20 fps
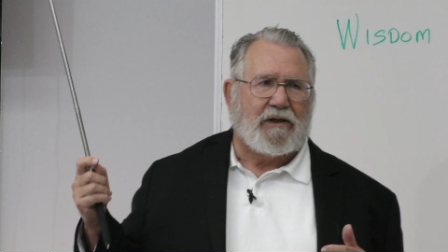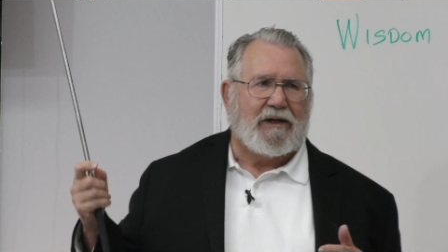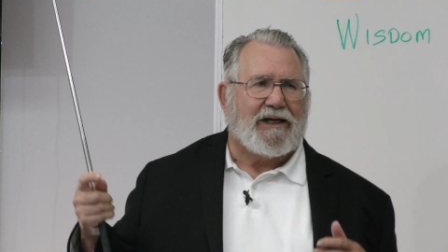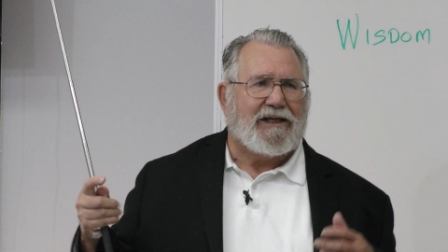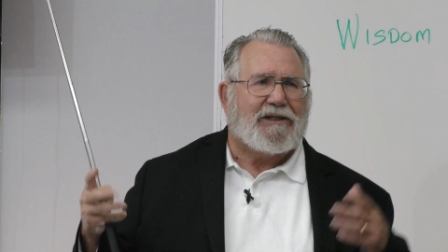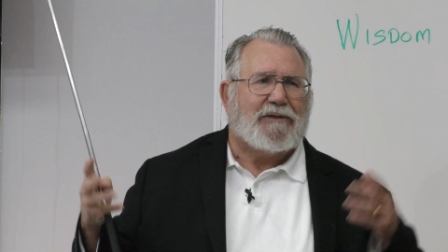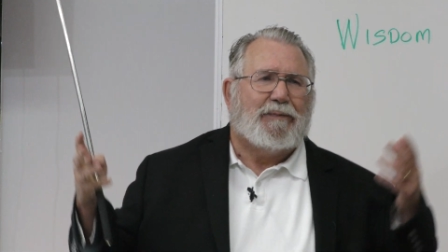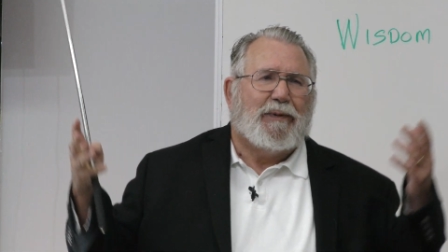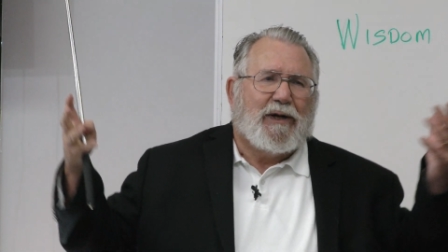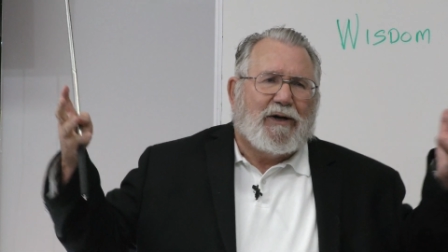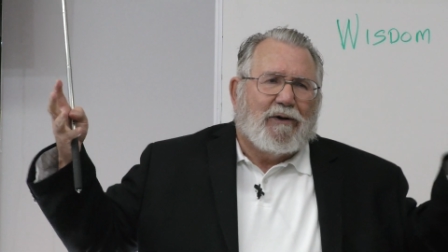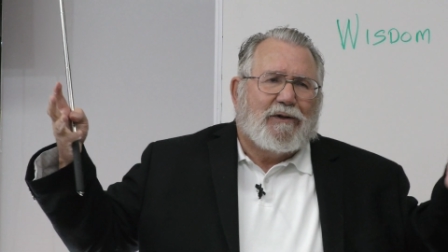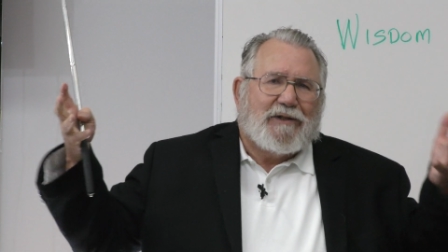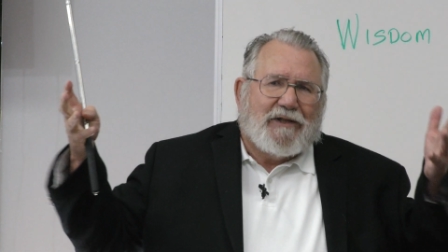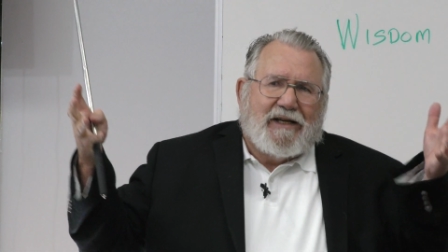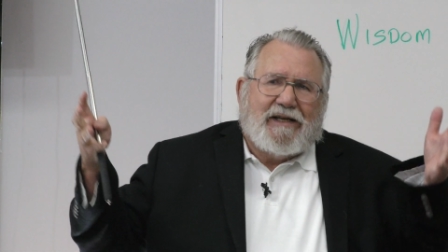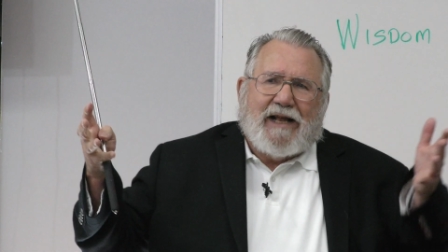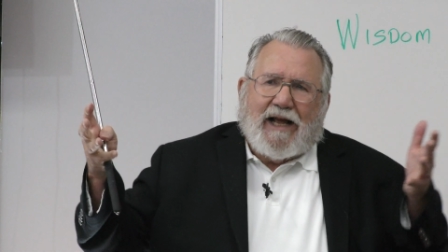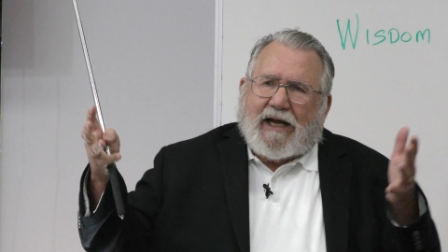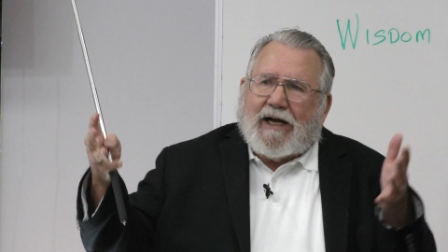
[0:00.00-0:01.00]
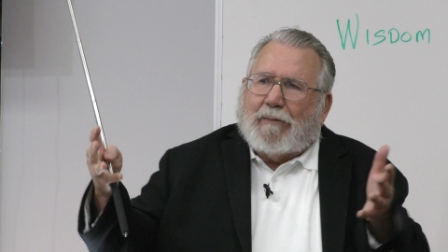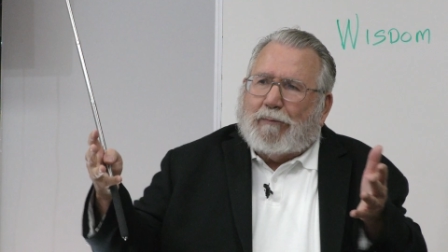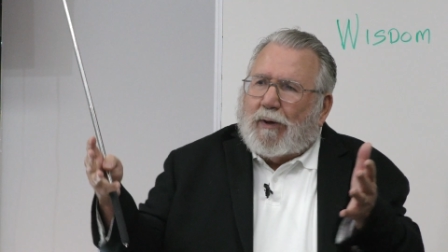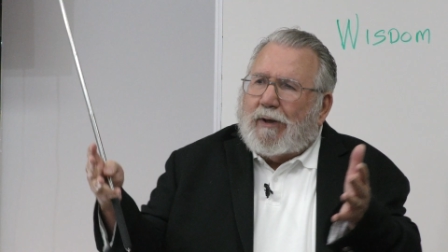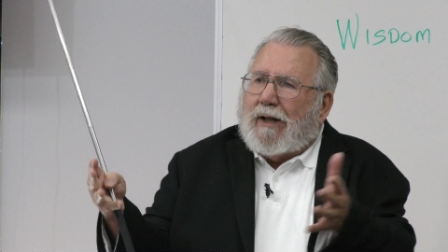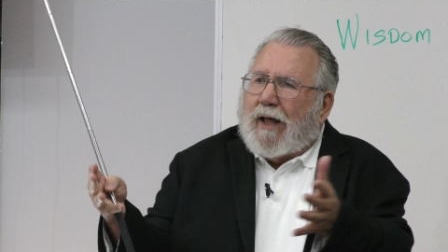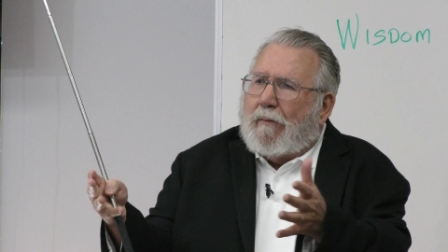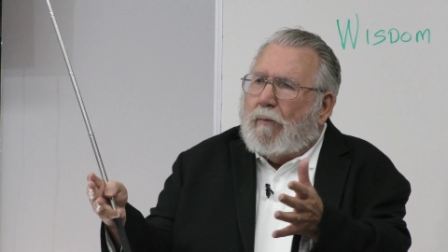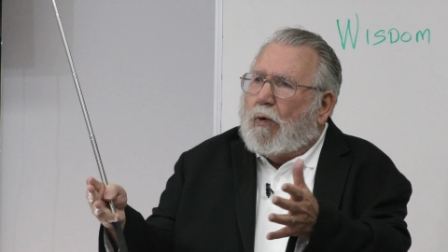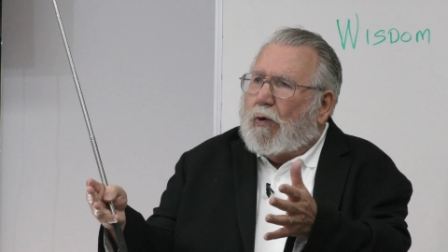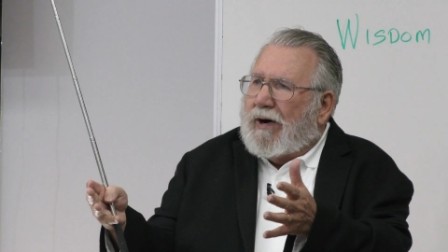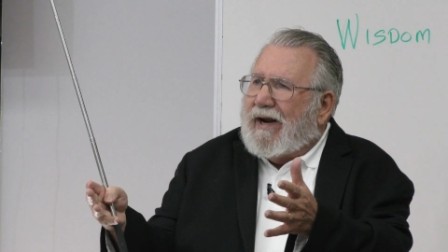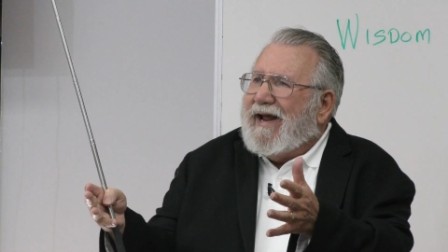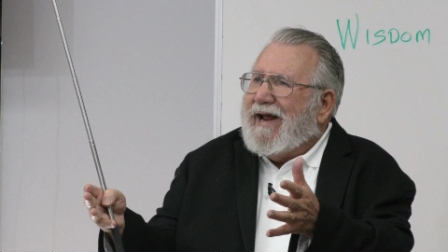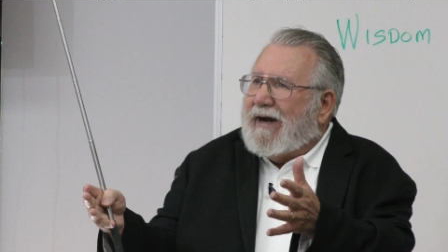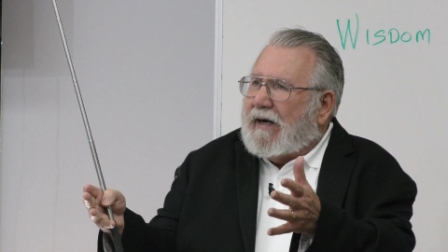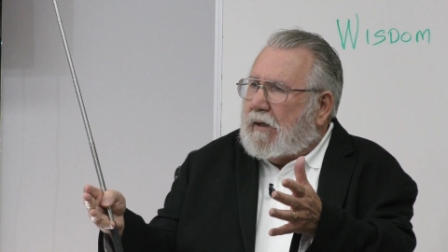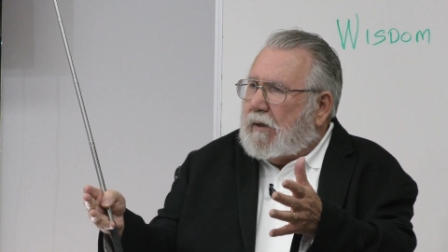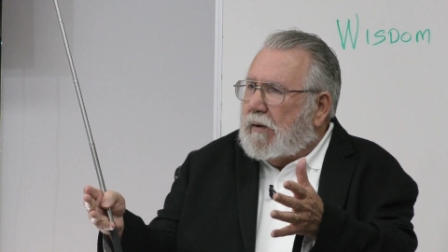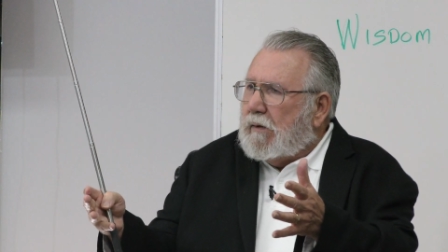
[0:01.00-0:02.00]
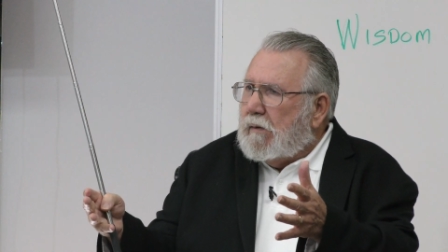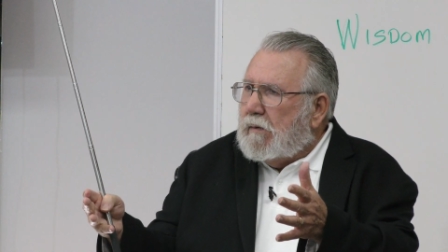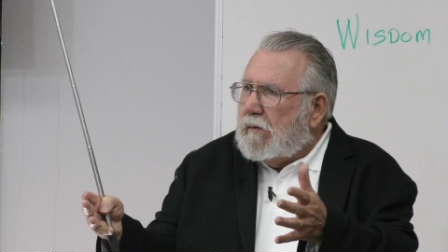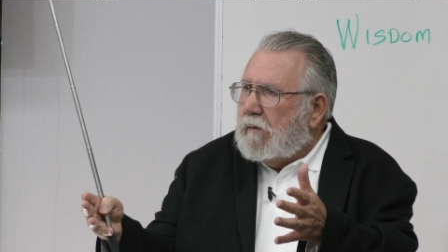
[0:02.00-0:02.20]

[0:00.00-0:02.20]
is because they take up a lot more ink.